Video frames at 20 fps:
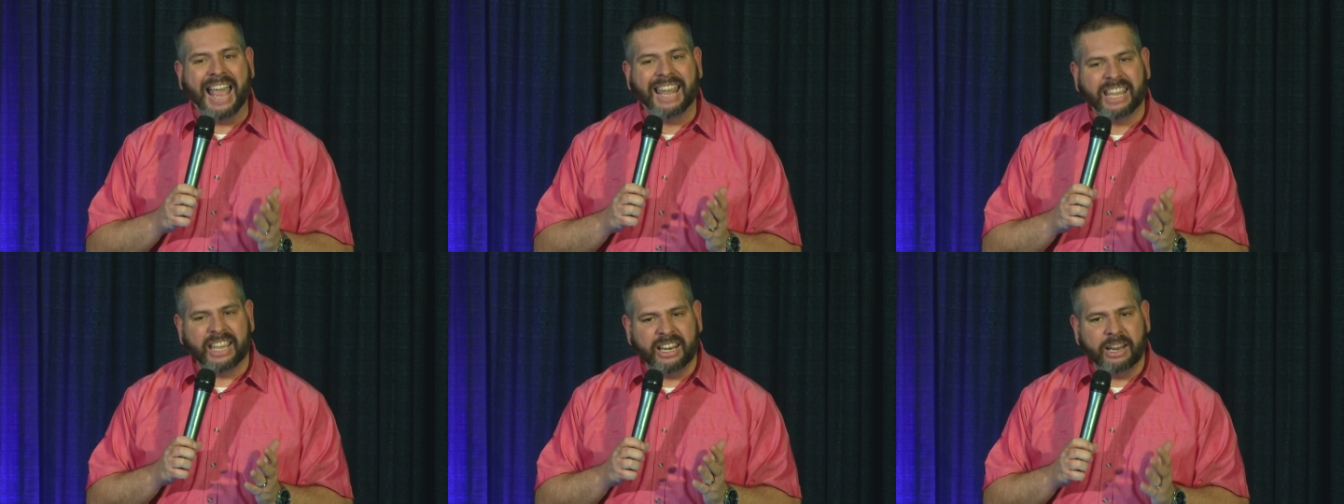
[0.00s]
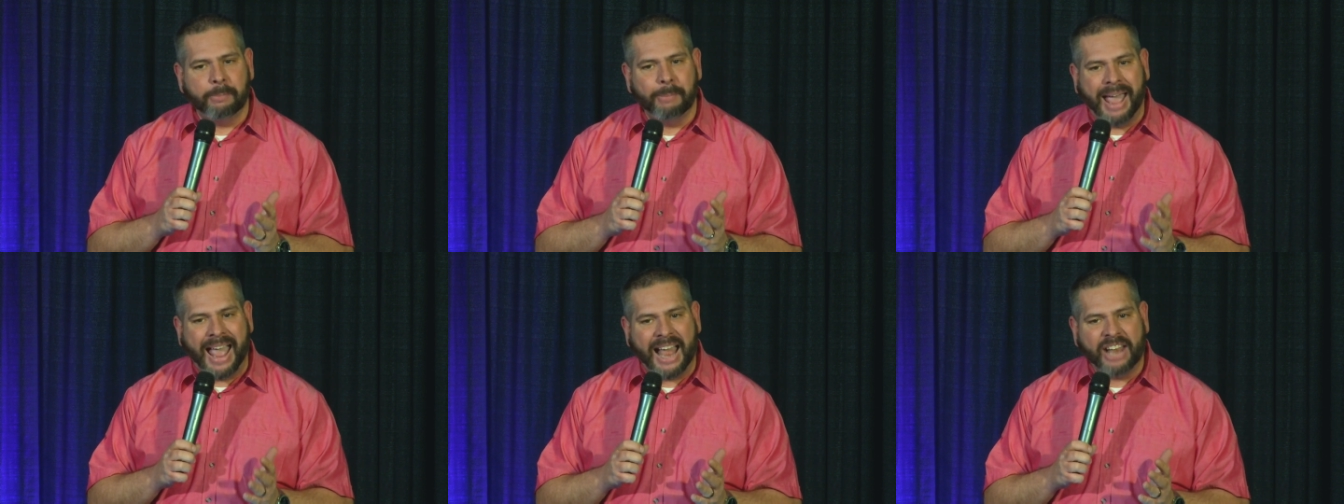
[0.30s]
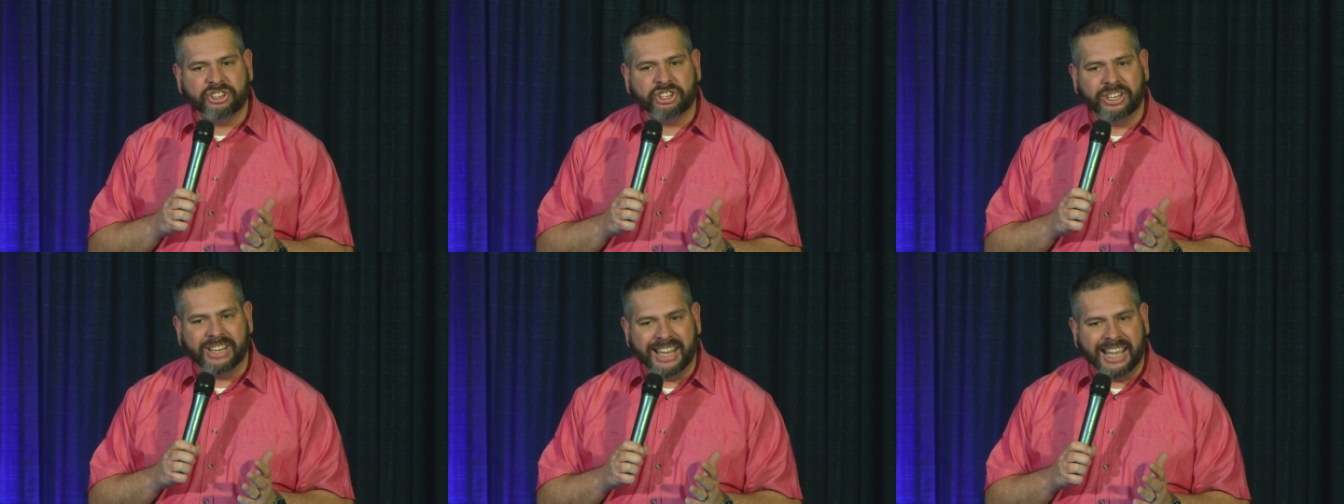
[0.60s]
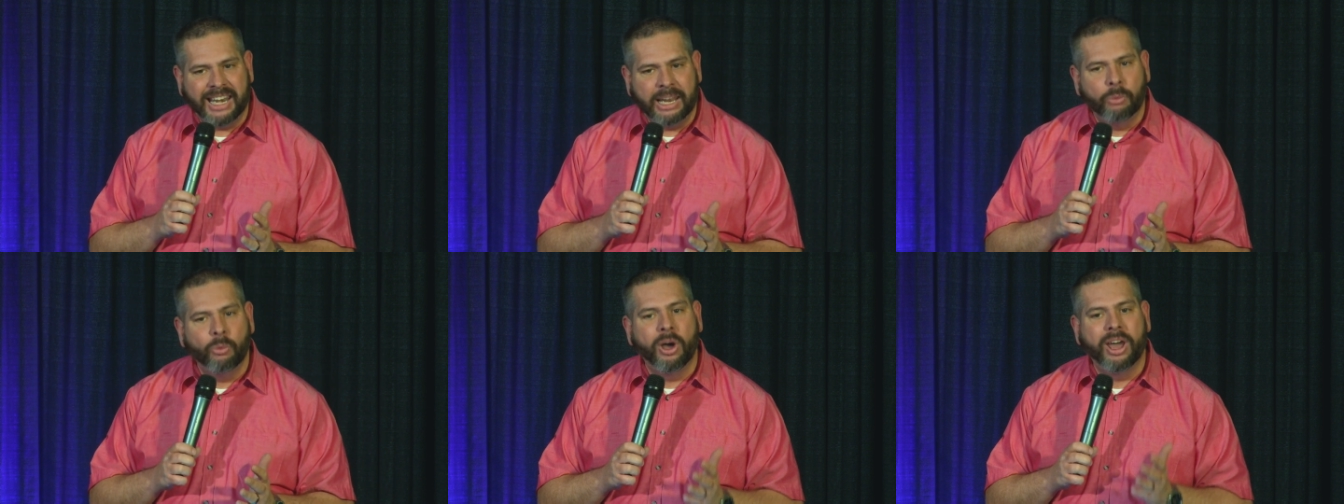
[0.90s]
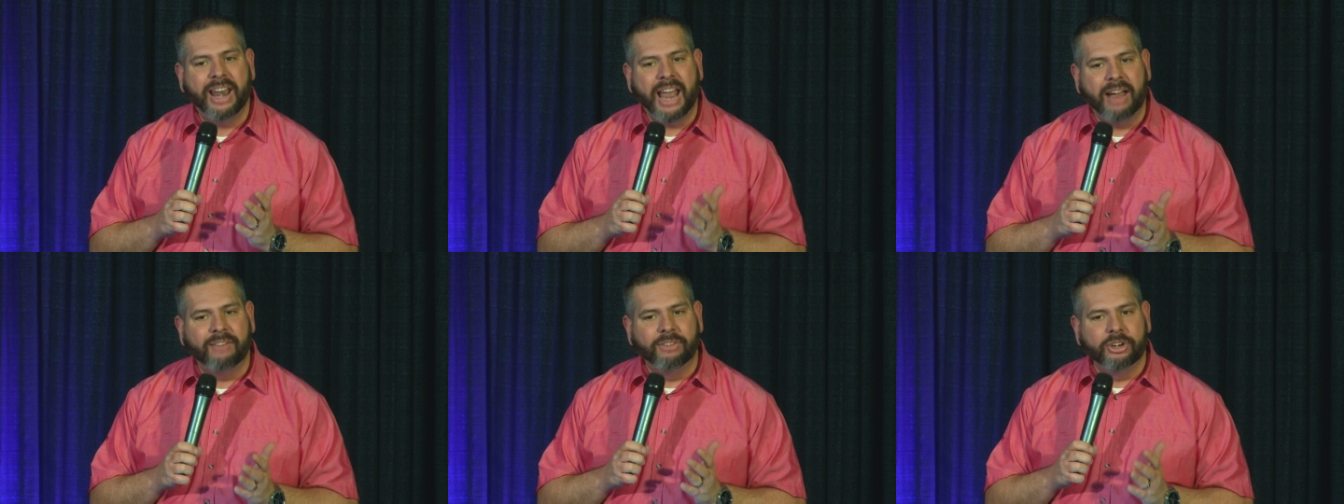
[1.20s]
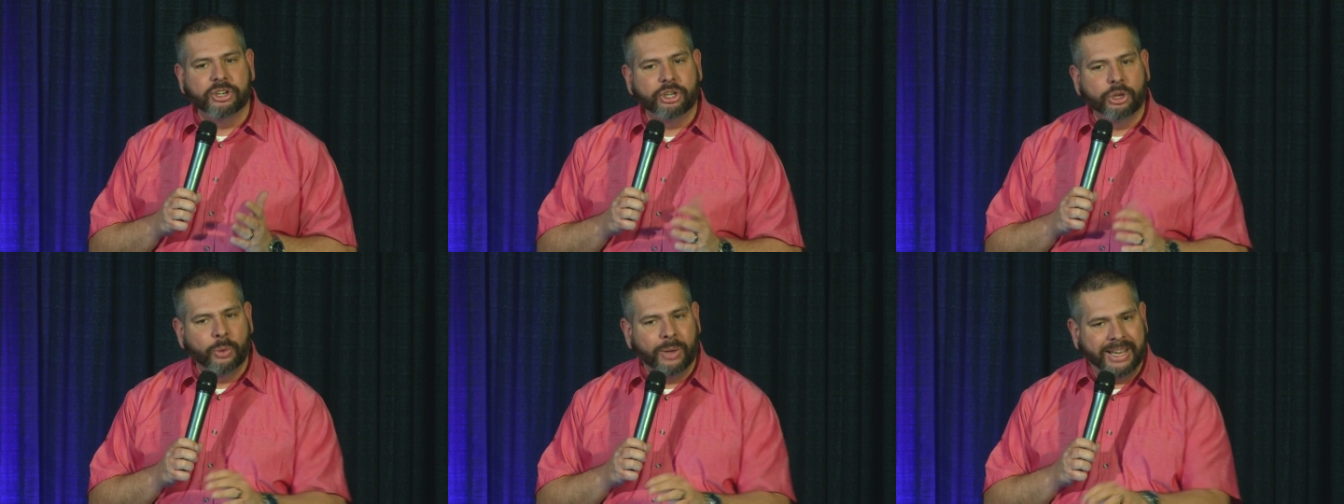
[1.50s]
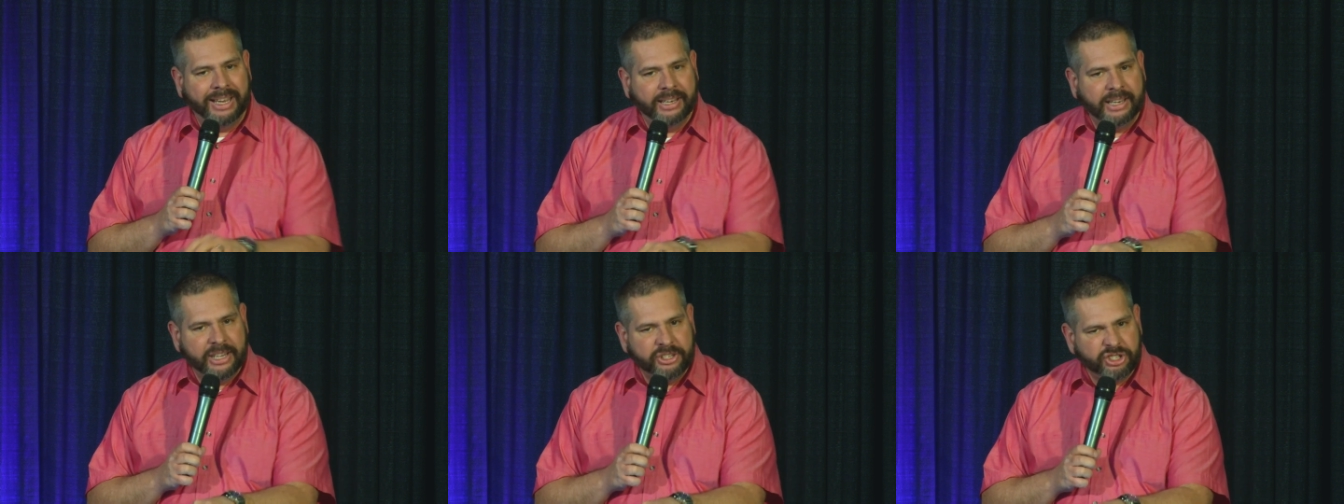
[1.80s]
I can imagine anyone ever
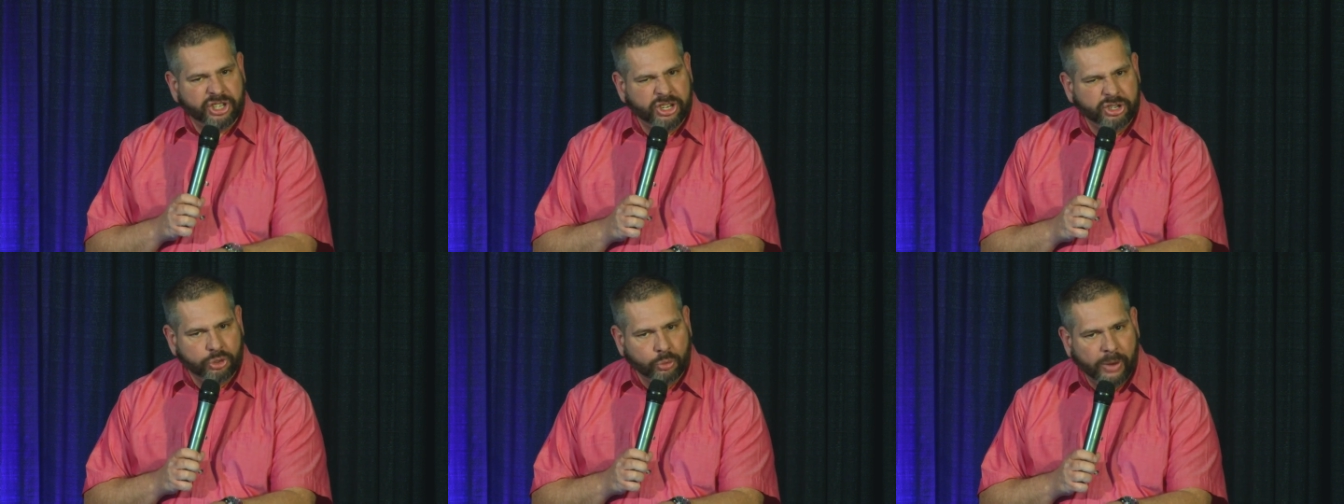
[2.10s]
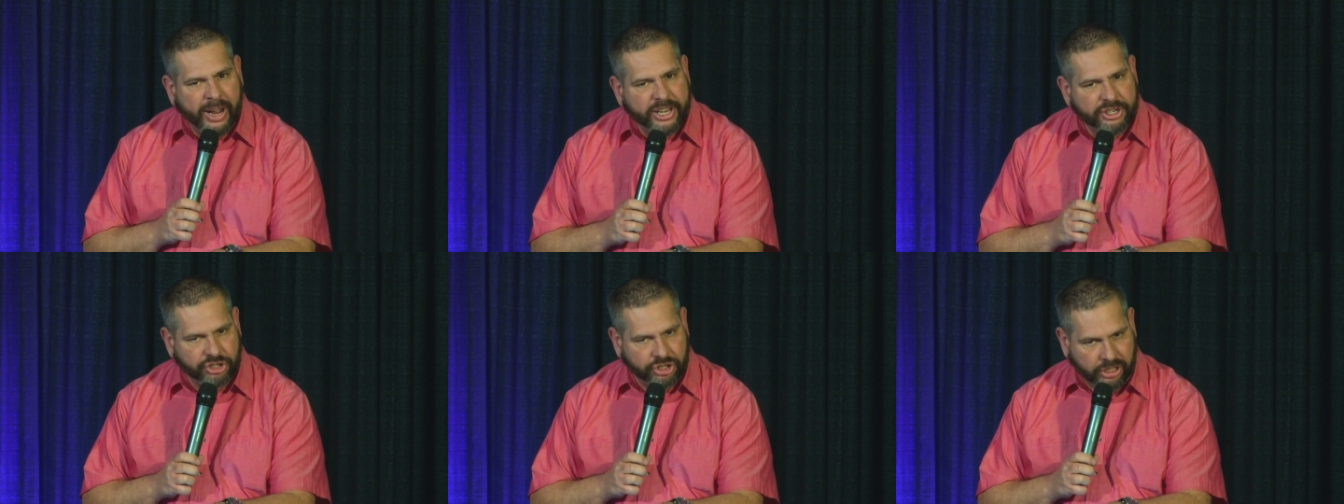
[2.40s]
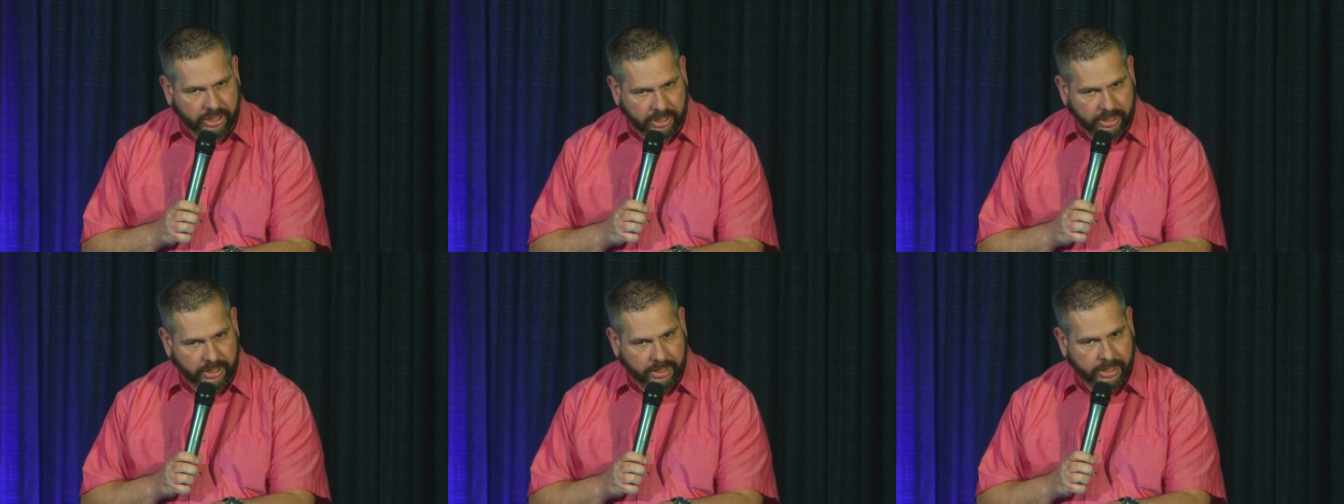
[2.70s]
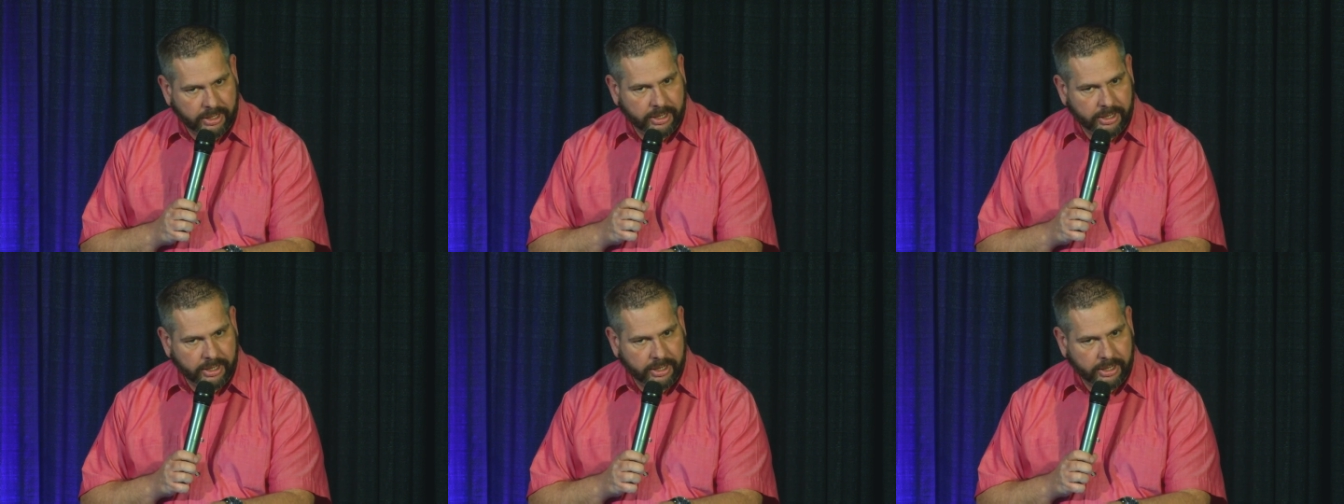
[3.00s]
doing in this situation.